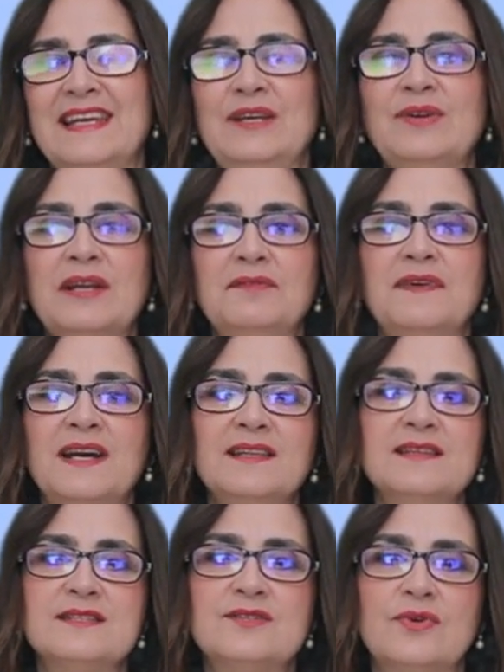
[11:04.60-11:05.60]
You can
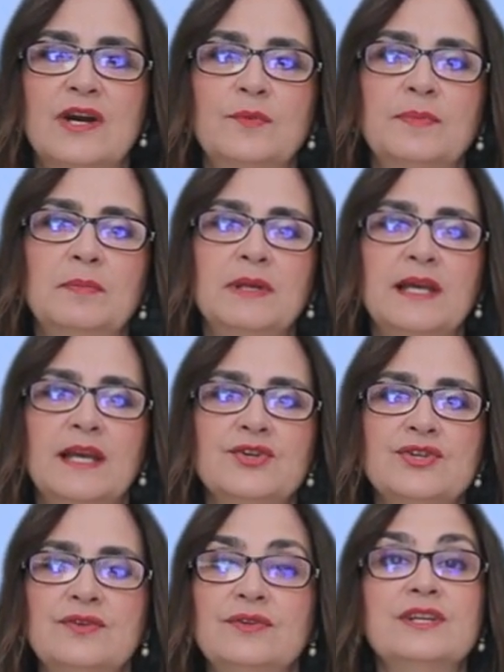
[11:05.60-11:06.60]
find this trial
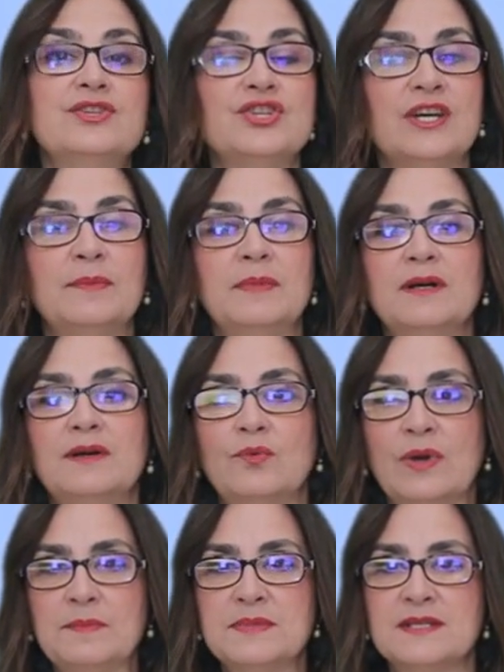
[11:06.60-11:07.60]
publication on the JAMA
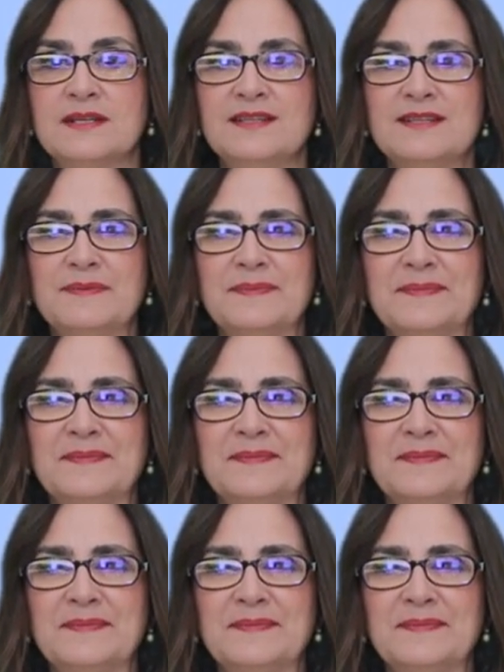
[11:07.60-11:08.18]
website.